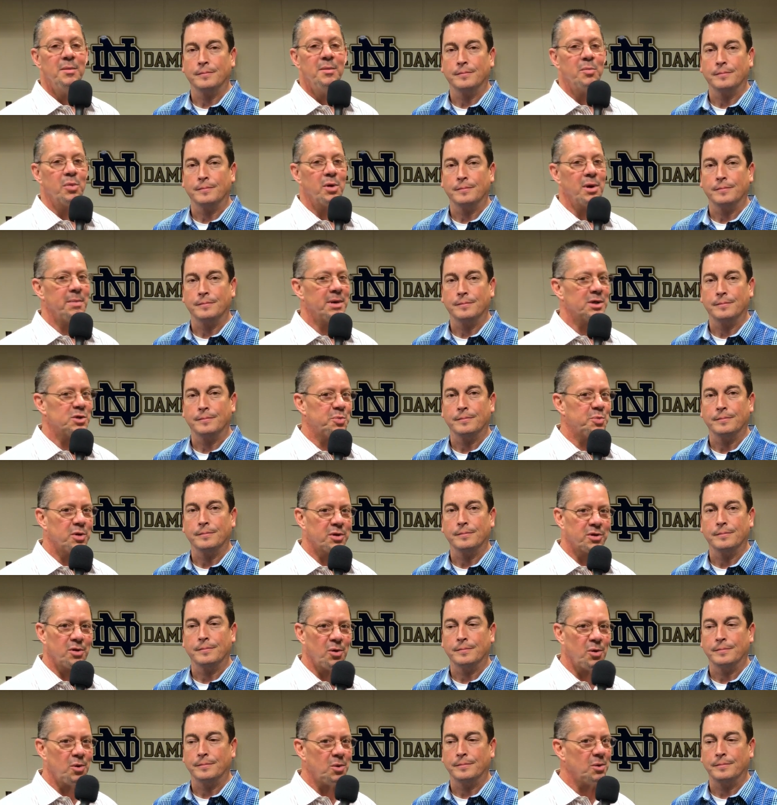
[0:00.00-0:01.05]
Speaker 1: Pretty much
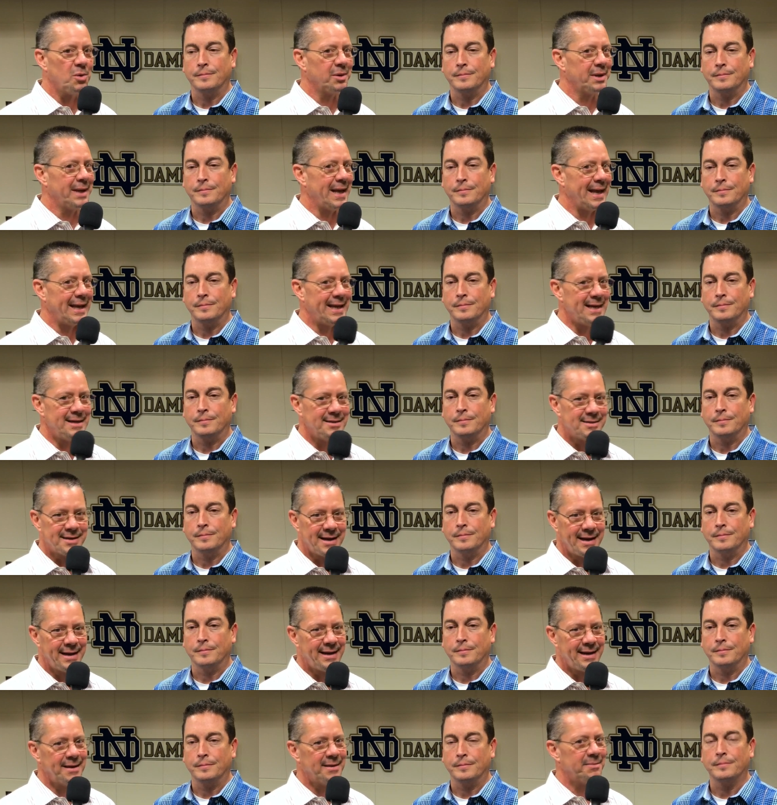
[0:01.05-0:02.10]
put the whole Yankee
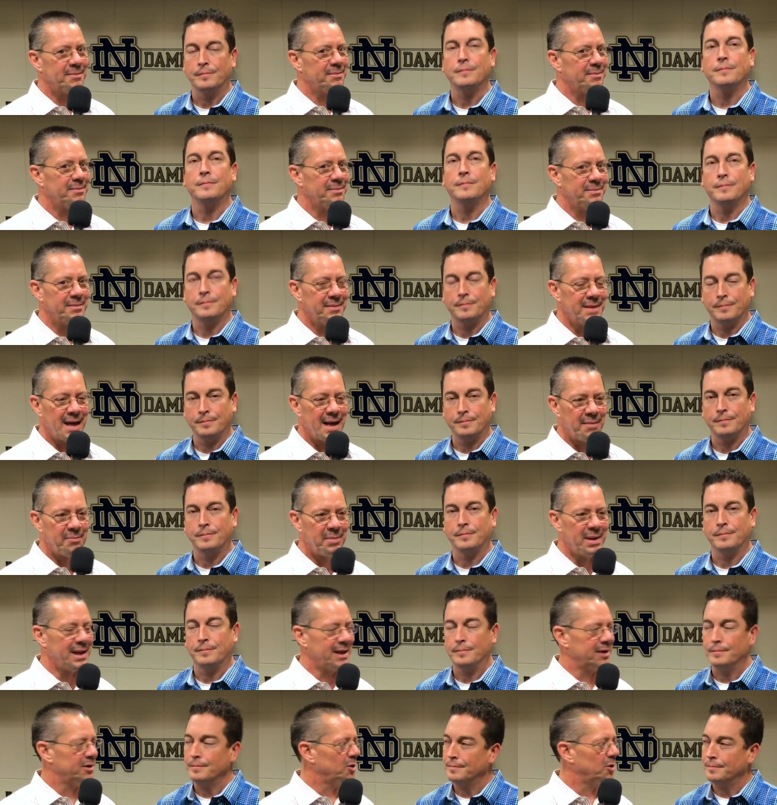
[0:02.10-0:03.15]
Stadium, not
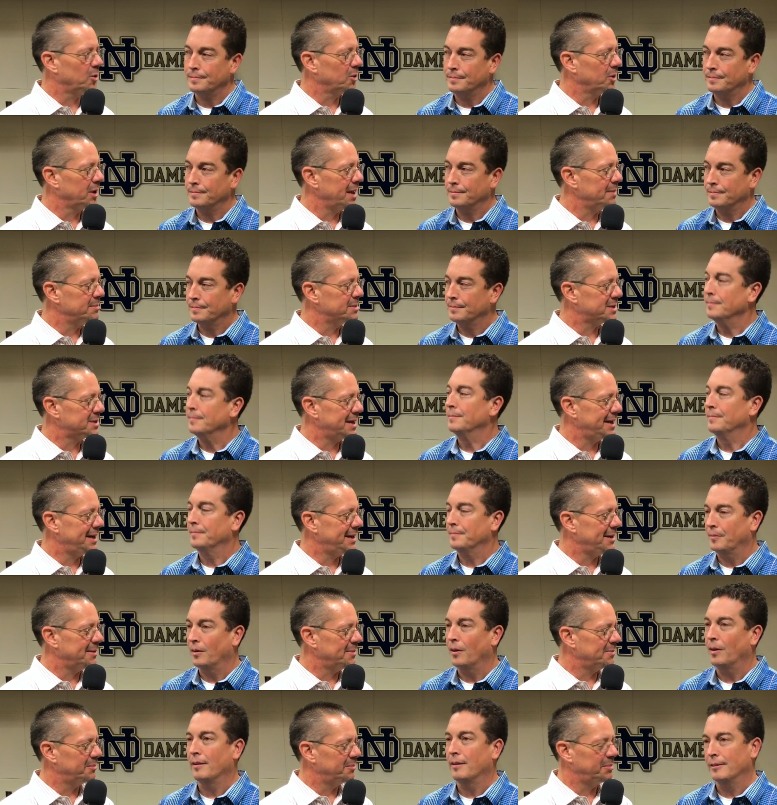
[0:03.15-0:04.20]
being at Notre Dame
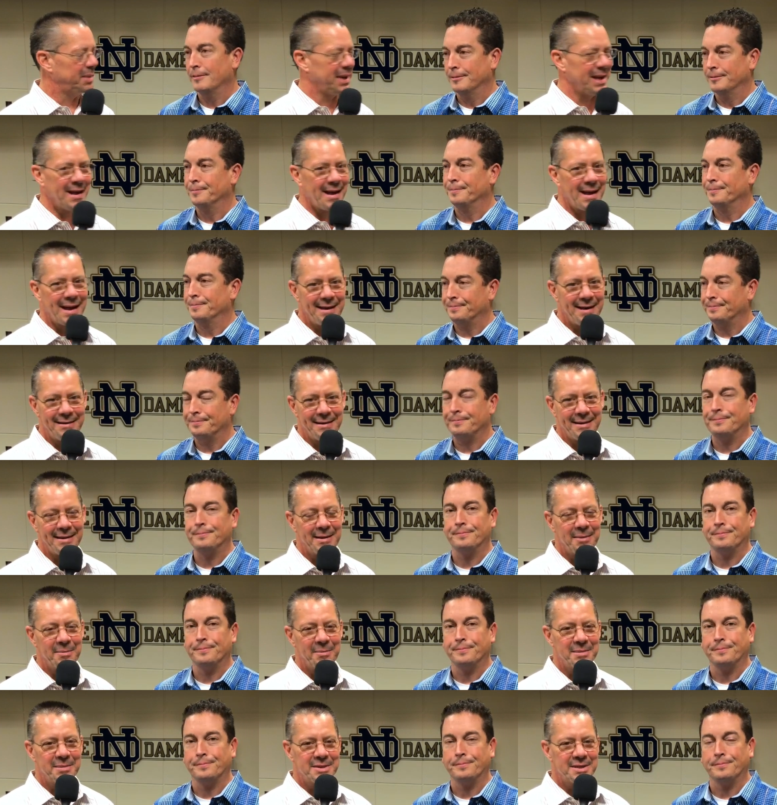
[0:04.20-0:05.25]
Stadium, behind
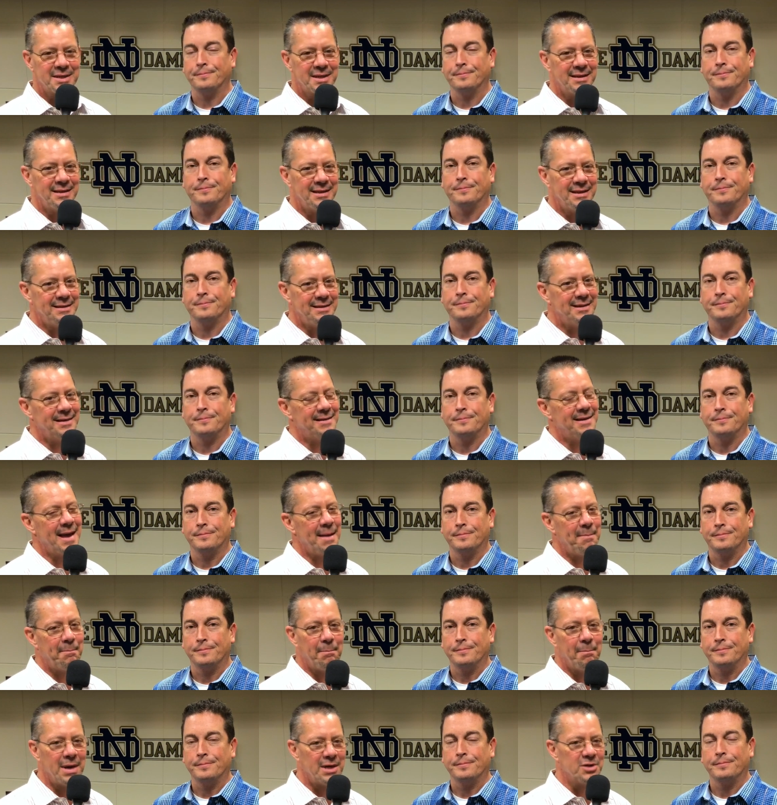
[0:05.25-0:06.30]
him. Said that he did
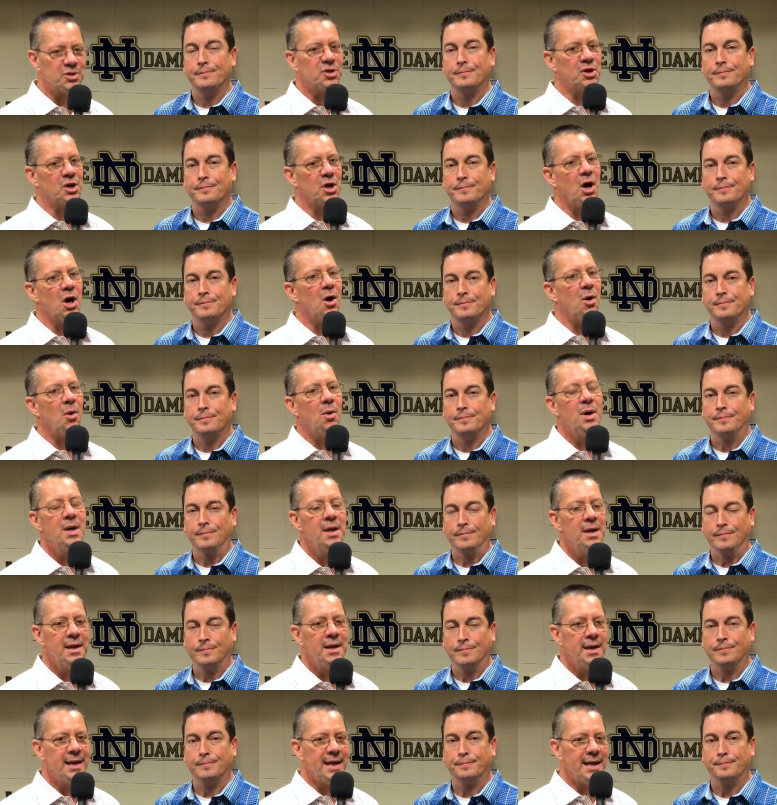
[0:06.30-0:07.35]
that months ago.
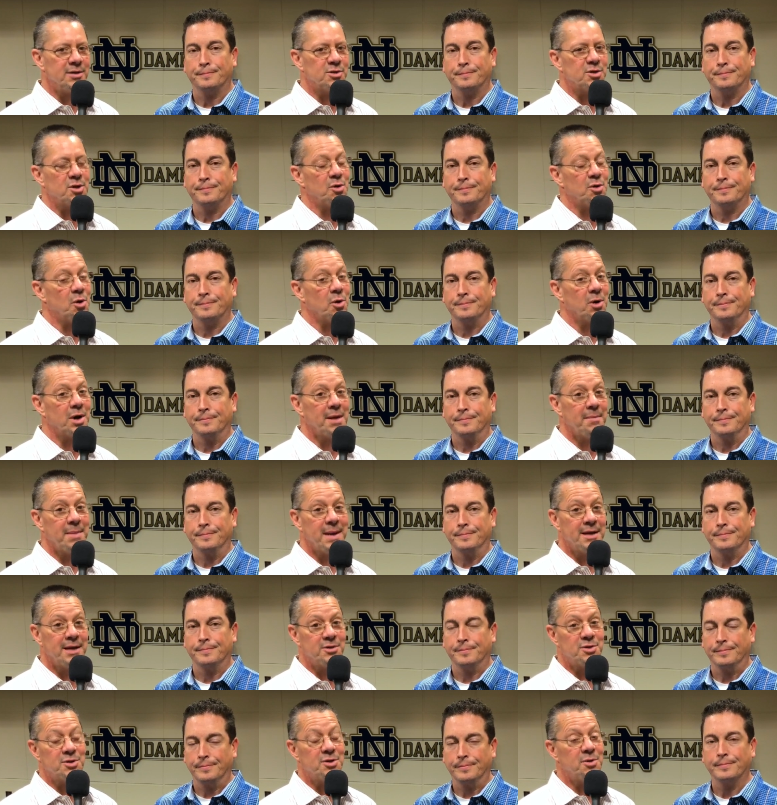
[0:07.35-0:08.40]
And so Notre Dame
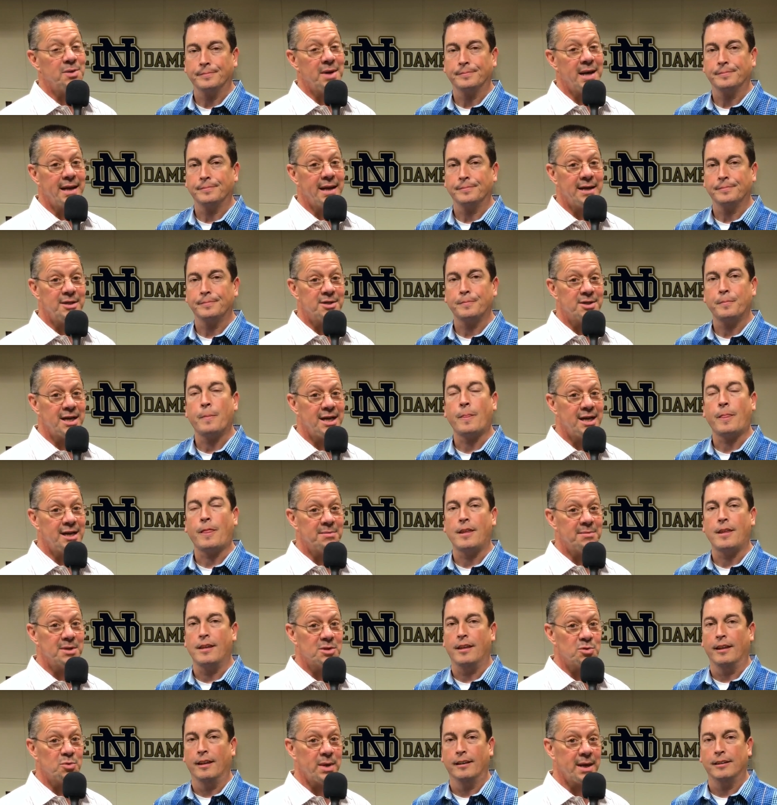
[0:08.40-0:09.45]
heads to Yankee
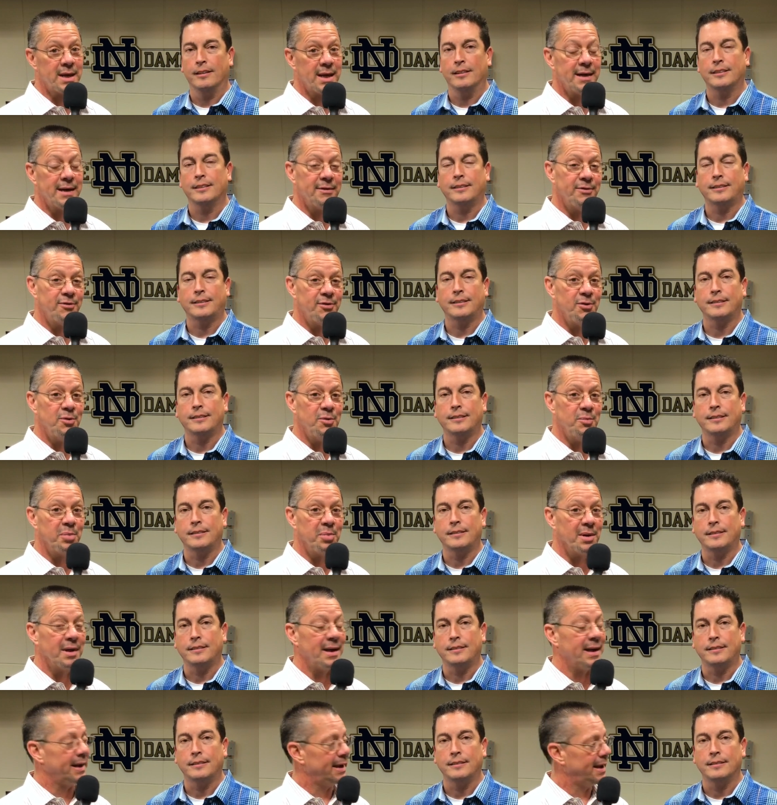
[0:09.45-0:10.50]
Stadium this weekend to
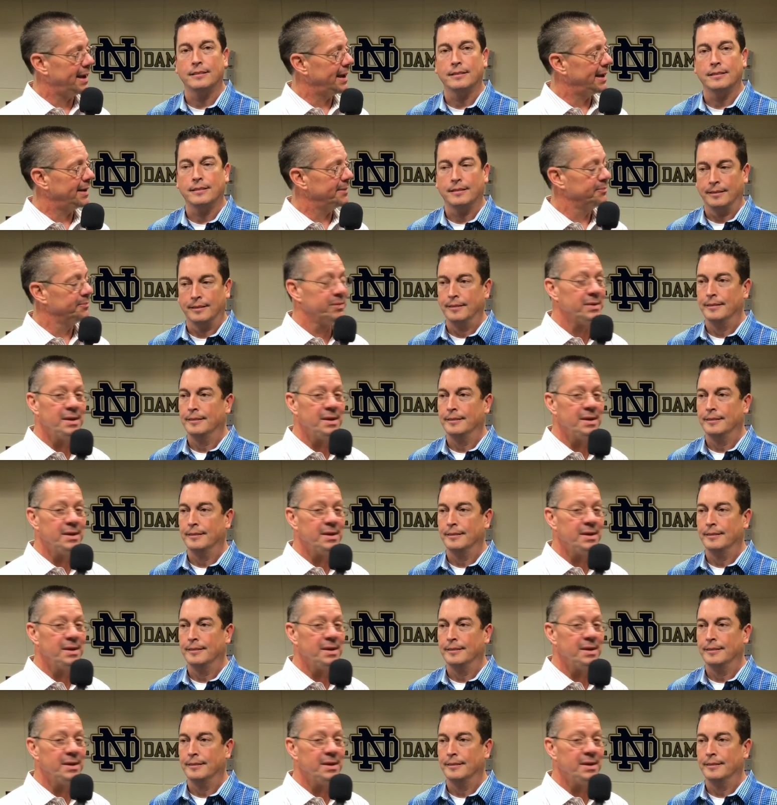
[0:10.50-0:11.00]
play a